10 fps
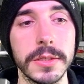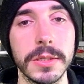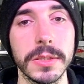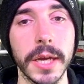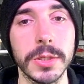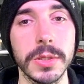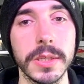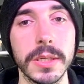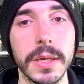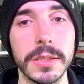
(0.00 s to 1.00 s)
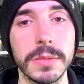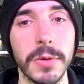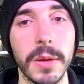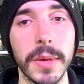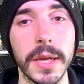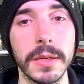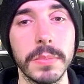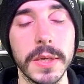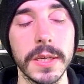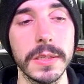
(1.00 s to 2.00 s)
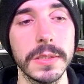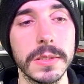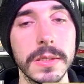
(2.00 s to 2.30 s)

is actually a spray painted piece.